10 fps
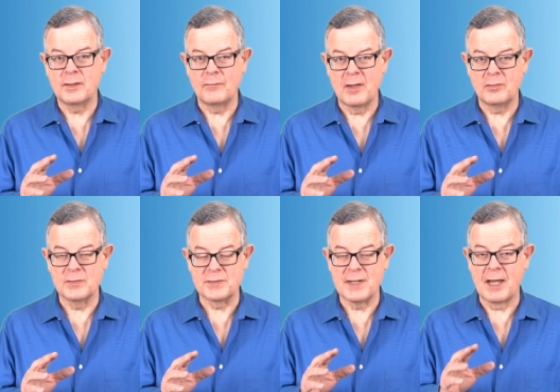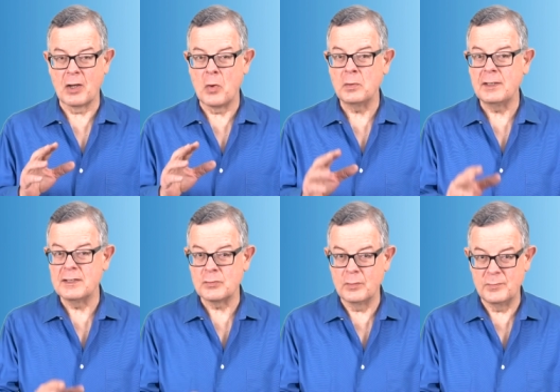the founders not only
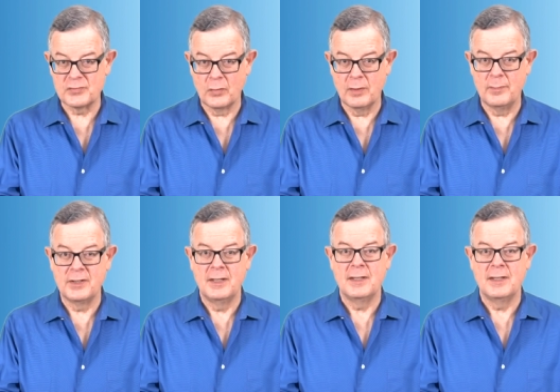to absorb